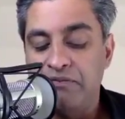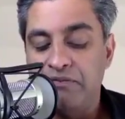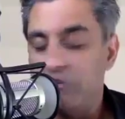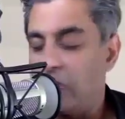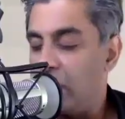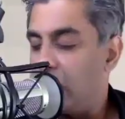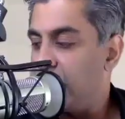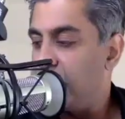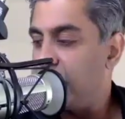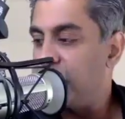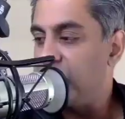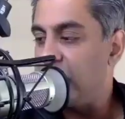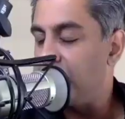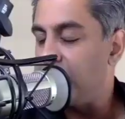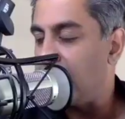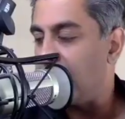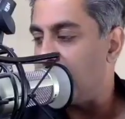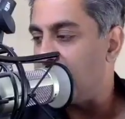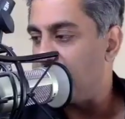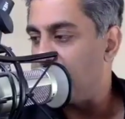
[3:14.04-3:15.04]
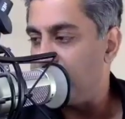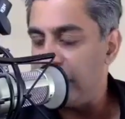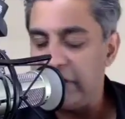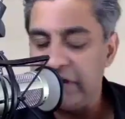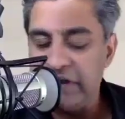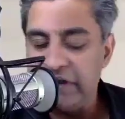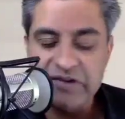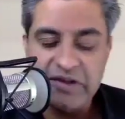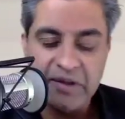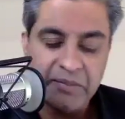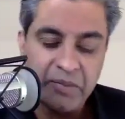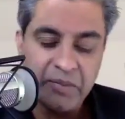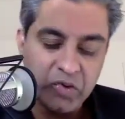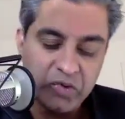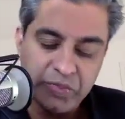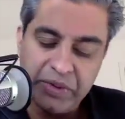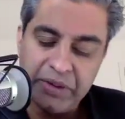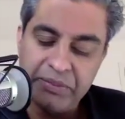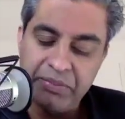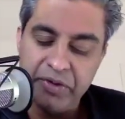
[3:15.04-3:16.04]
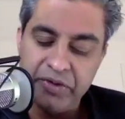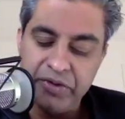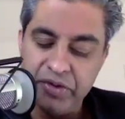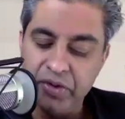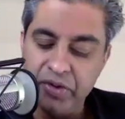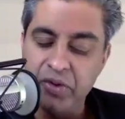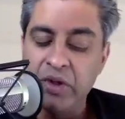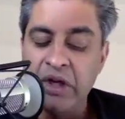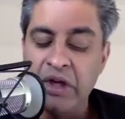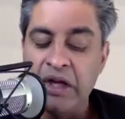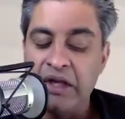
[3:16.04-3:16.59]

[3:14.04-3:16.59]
you know the same kind of fees that most people do